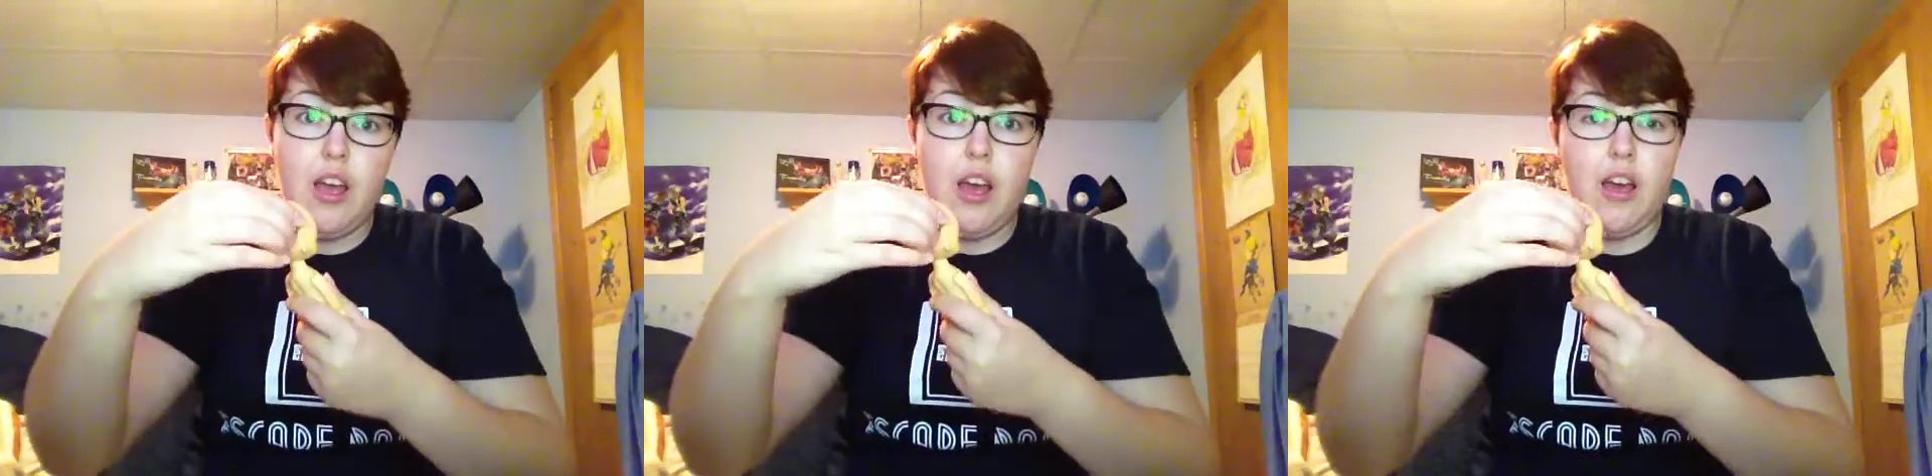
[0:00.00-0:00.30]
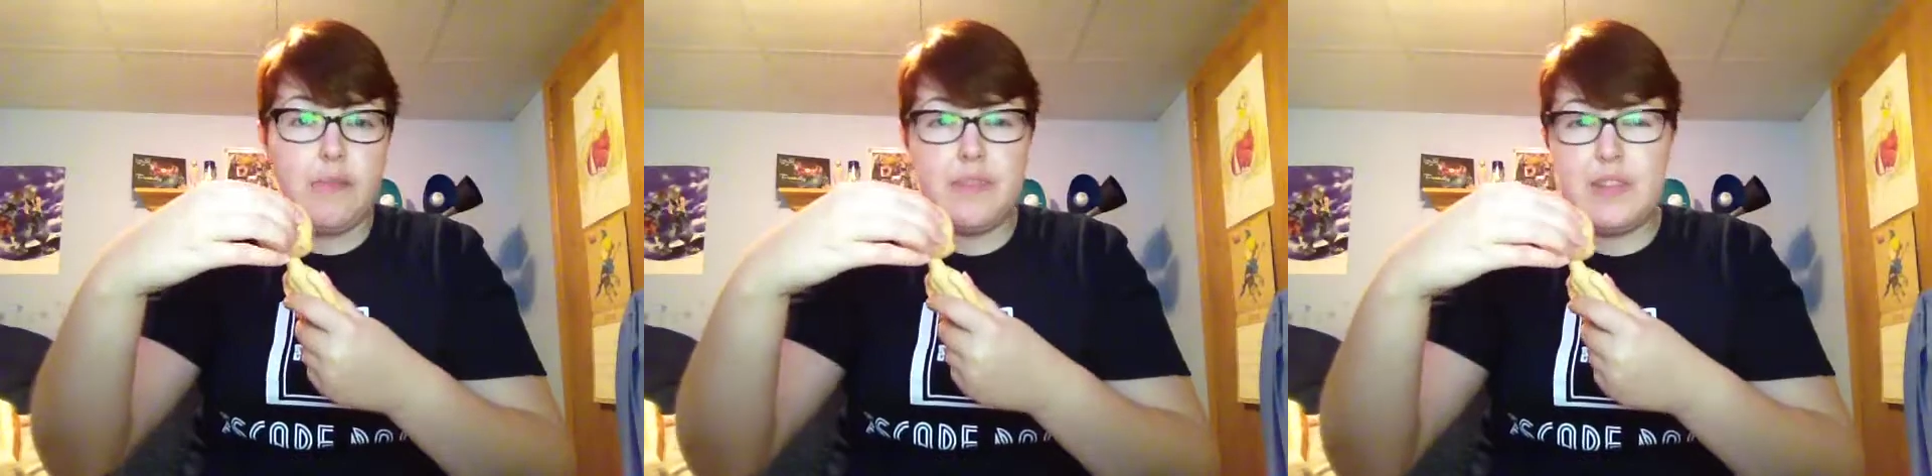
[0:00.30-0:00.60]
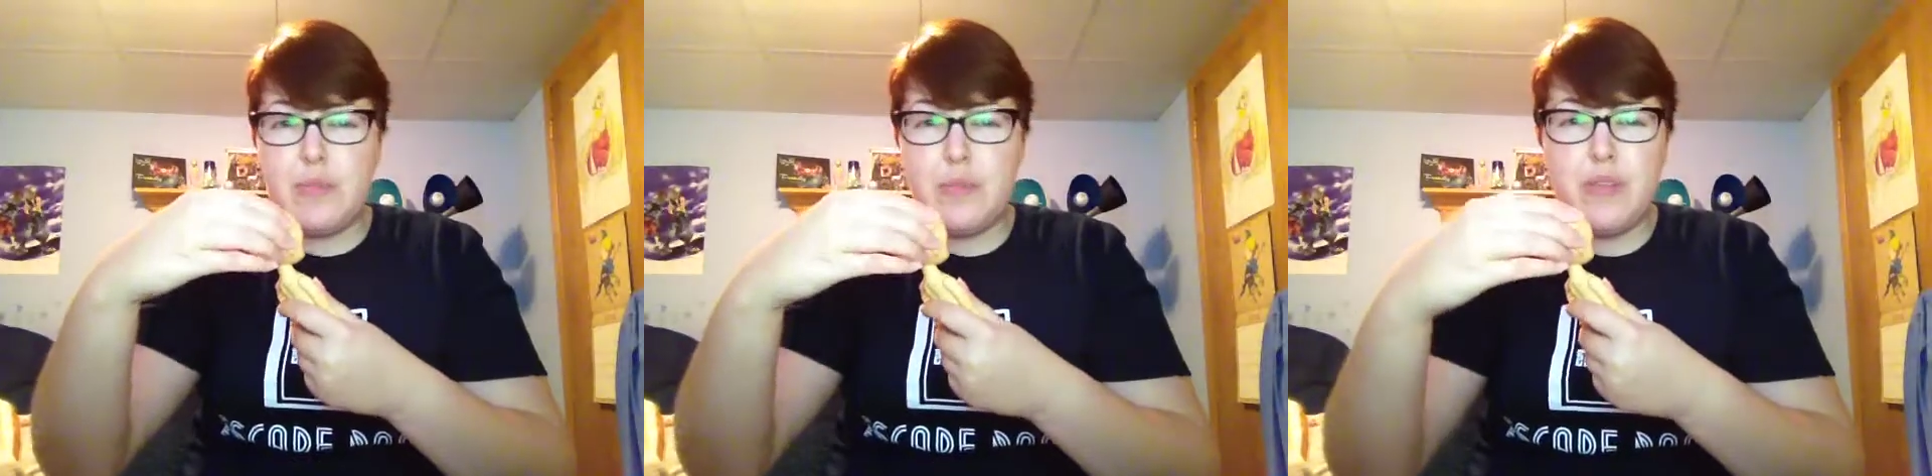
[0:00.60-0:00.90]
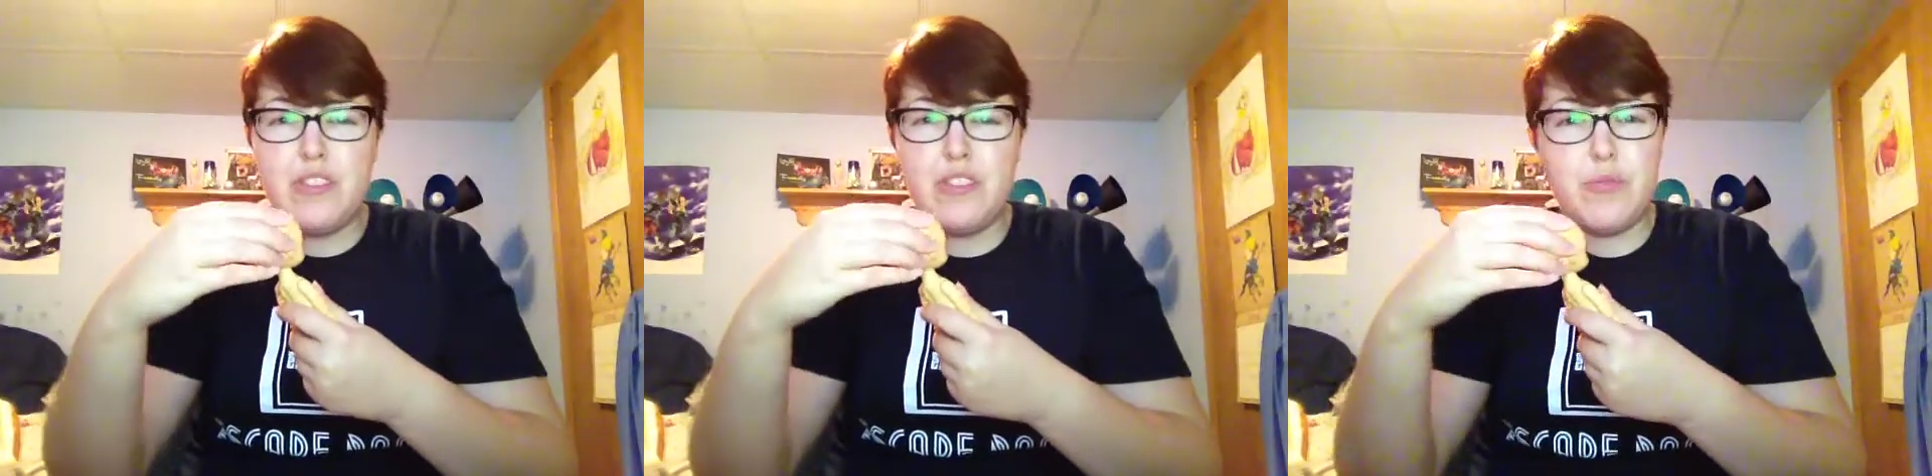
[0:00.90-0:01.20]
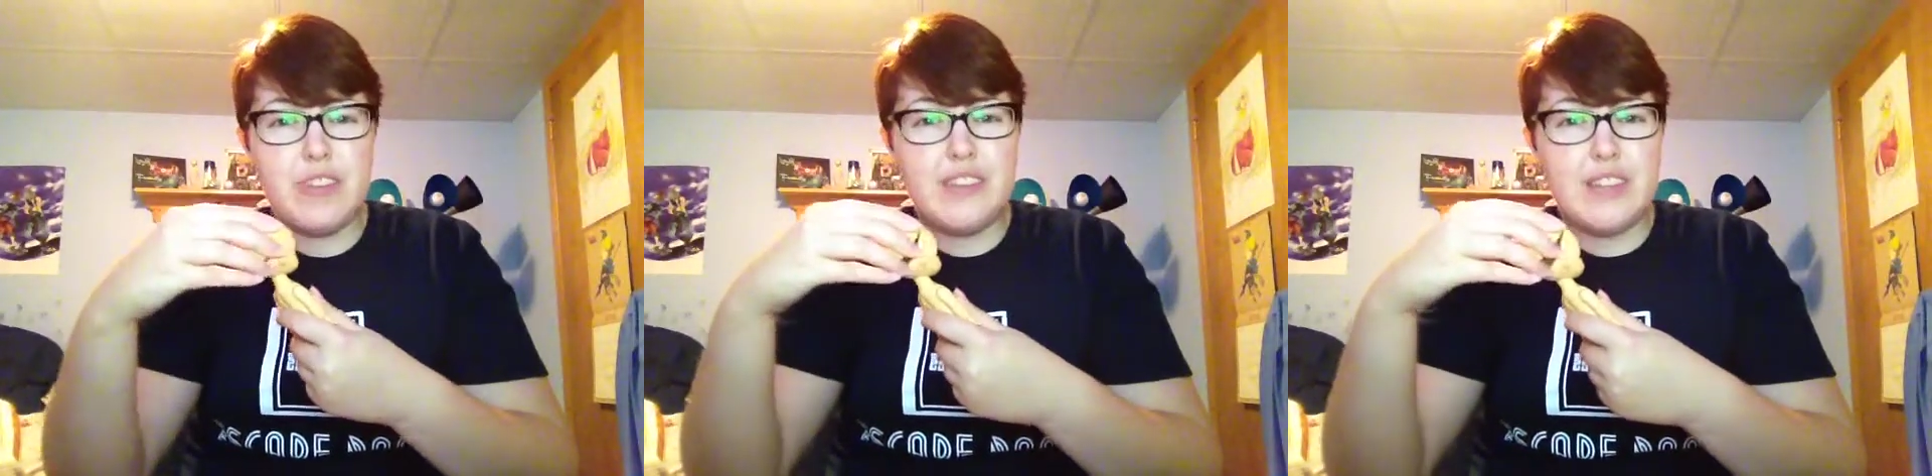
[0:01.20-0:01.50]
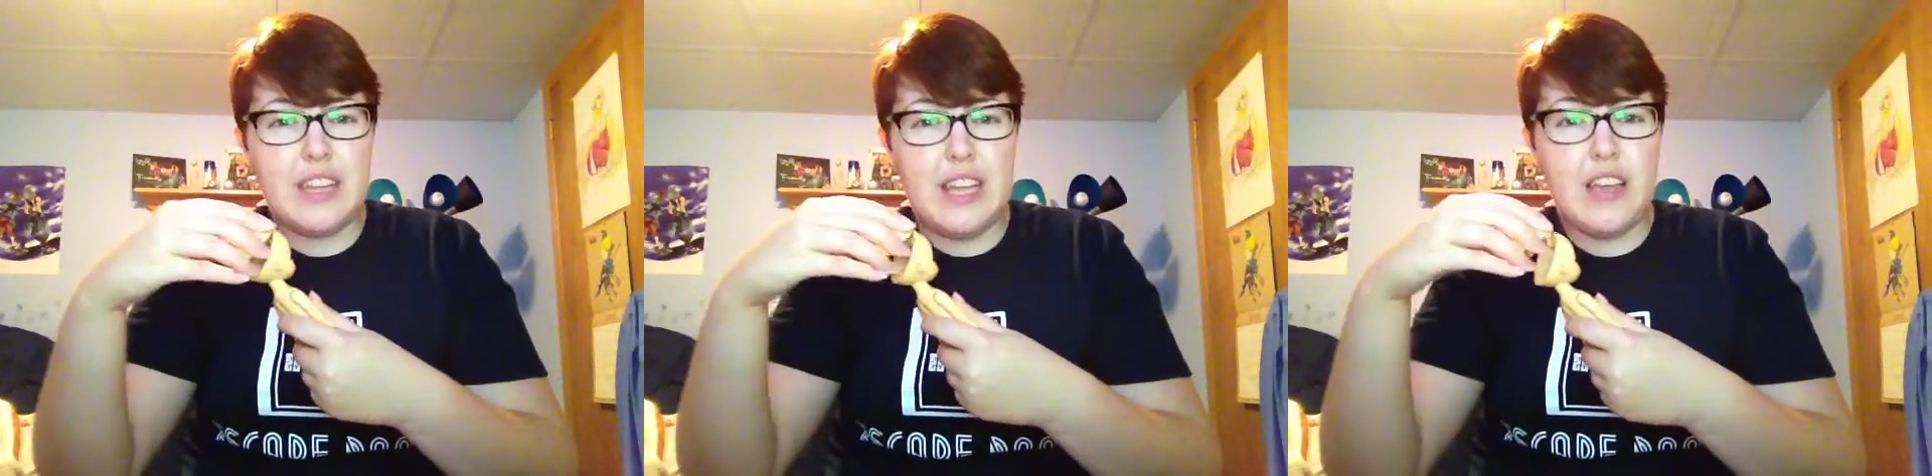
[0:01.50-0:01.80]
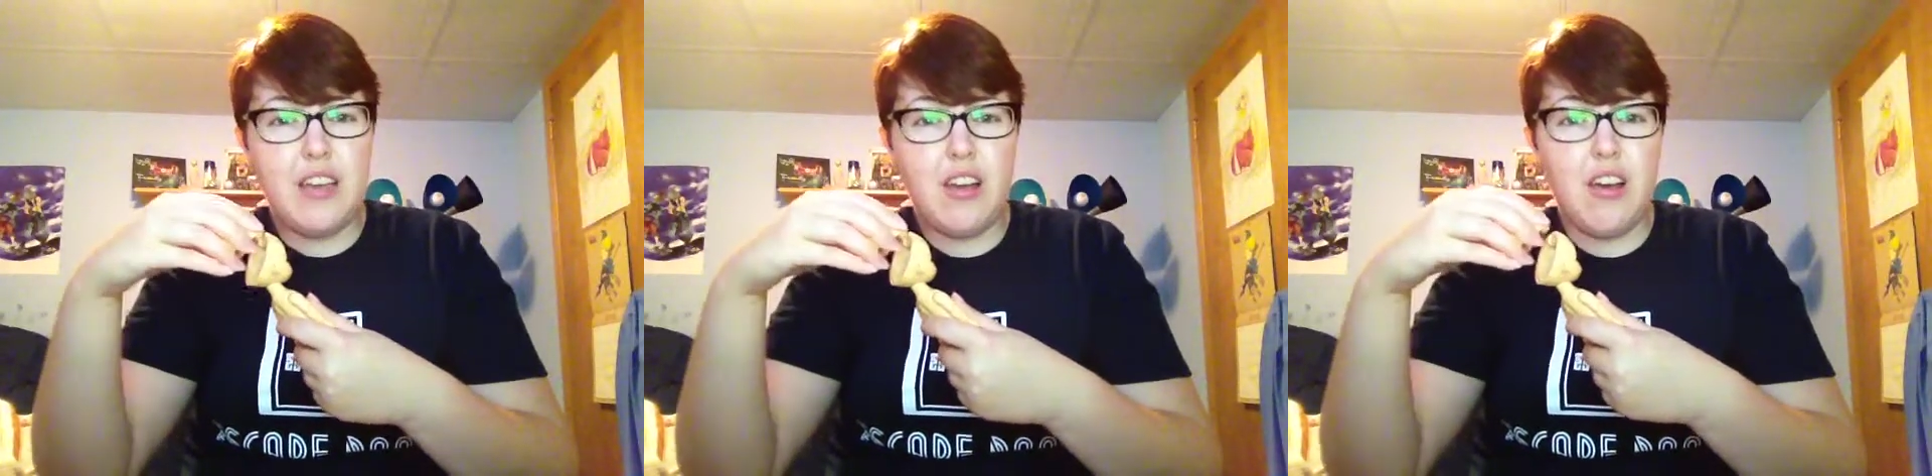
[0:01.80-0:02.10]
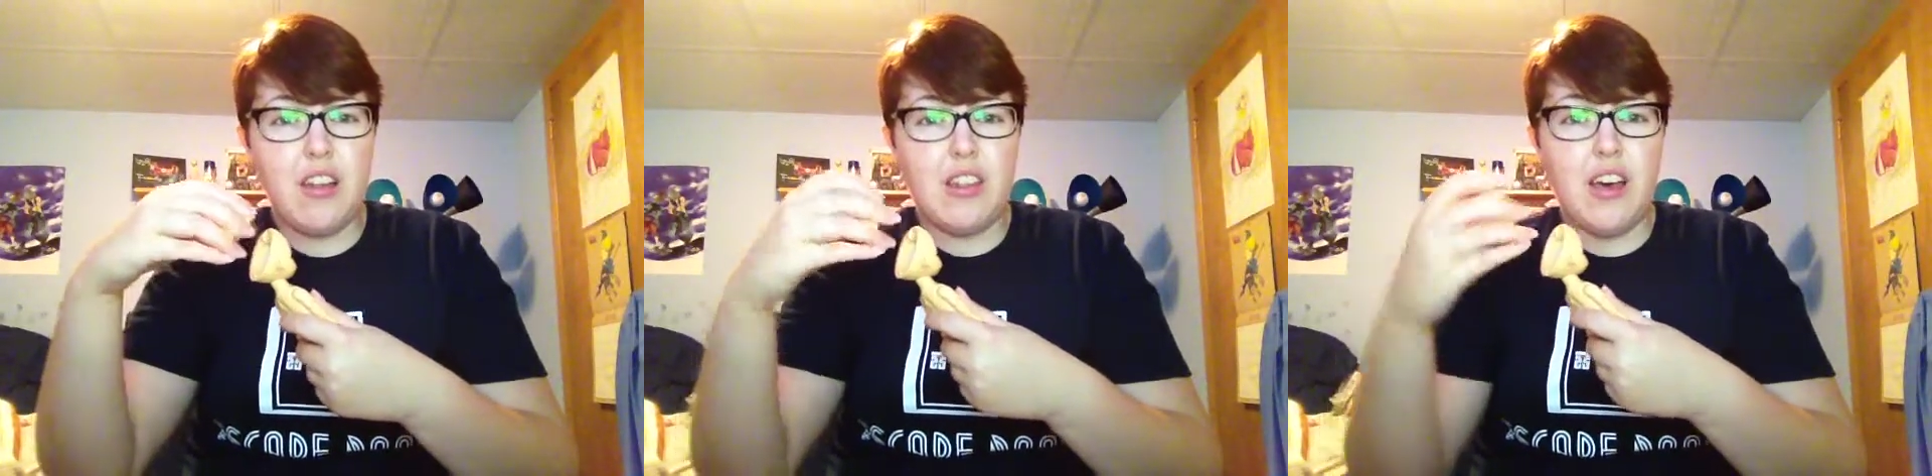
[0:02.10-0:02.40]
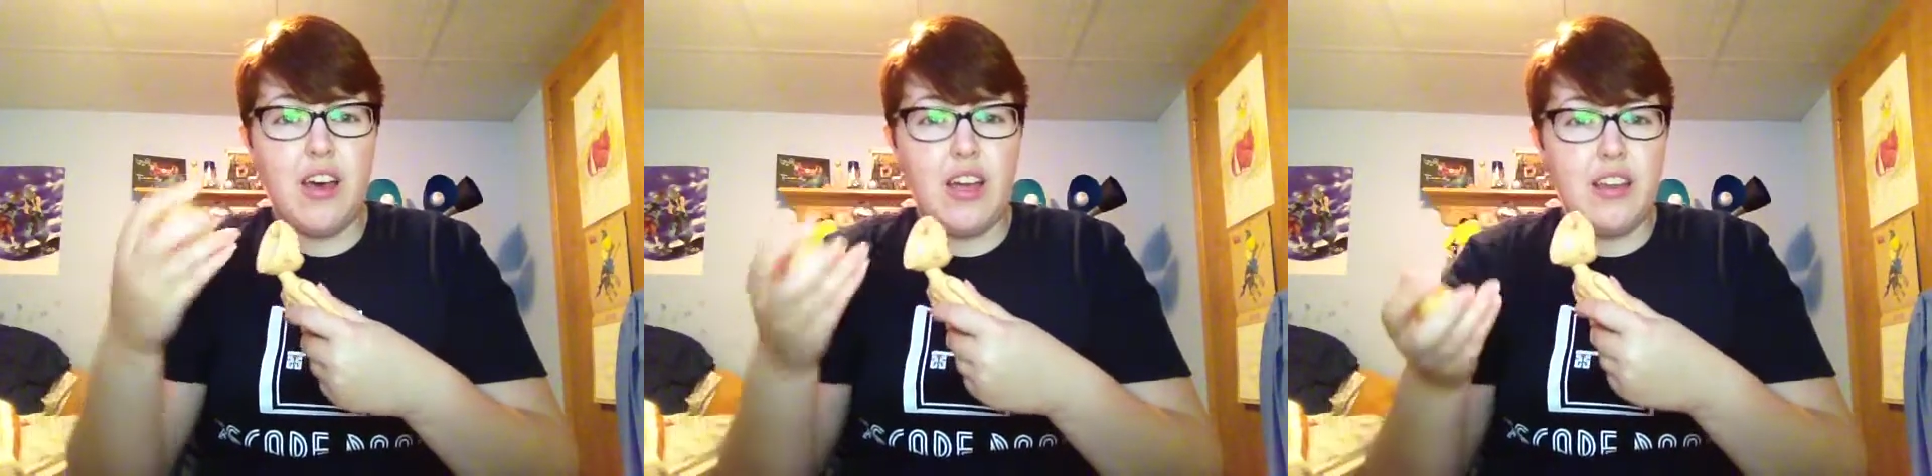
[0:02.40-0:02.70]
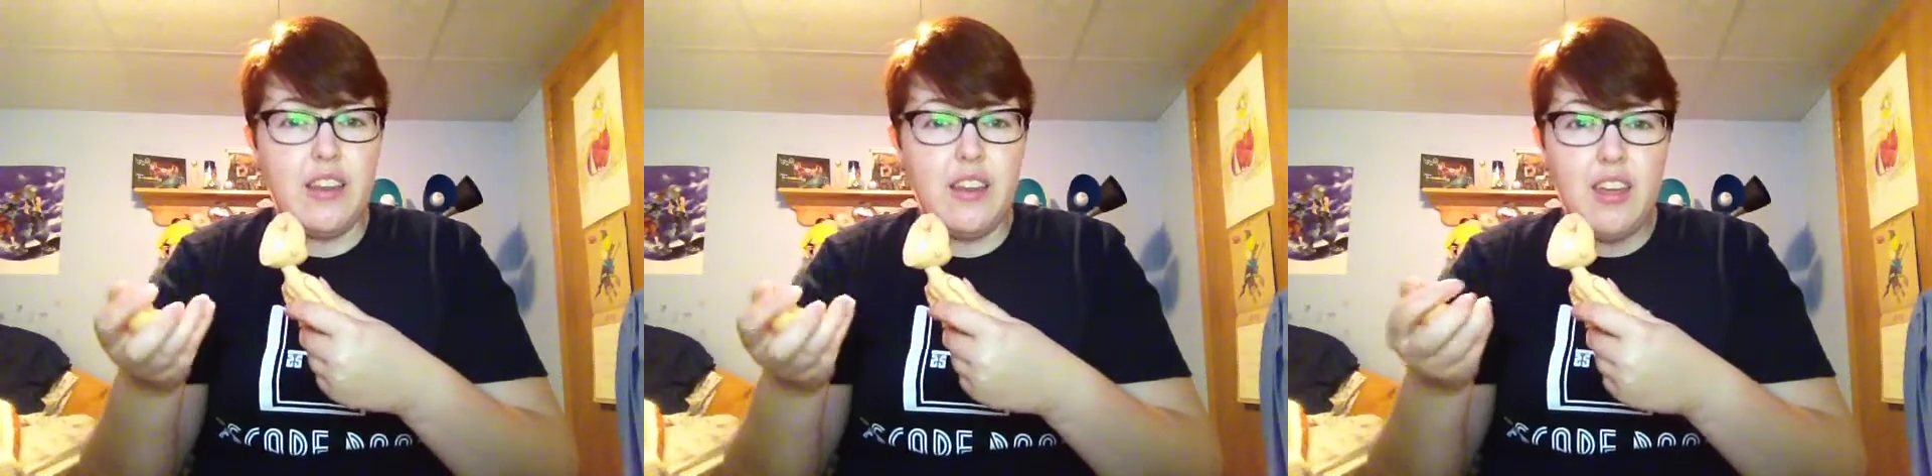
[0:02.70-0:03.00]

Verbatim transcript: Um, someone posted recently online